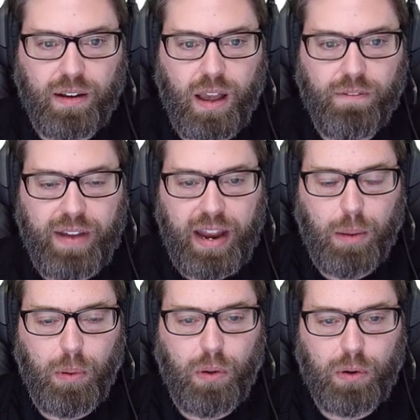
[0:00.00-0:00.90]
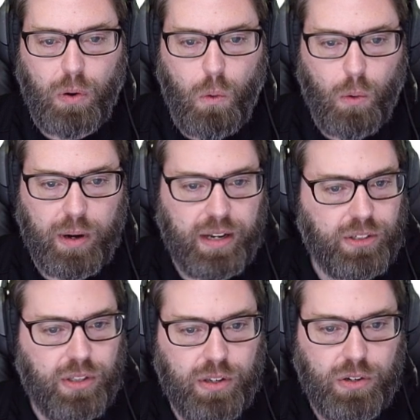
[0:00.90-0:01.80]
available according
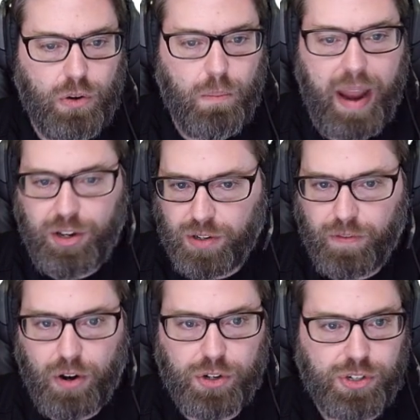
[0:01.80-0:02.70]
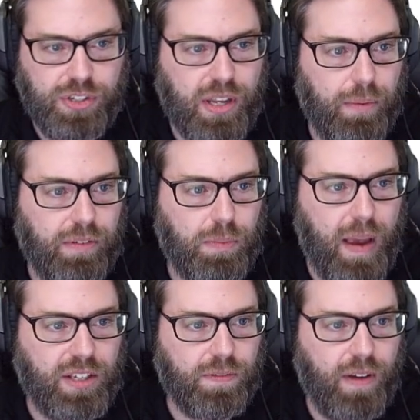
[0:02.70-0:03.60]
to the new major versions that we've
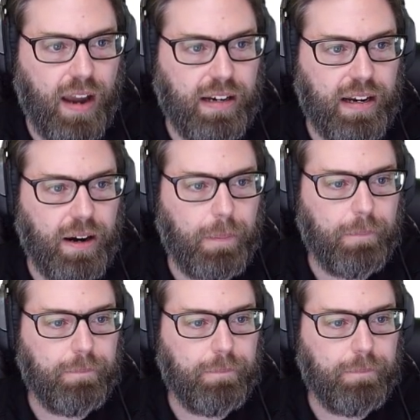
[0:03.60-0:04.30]
specified here.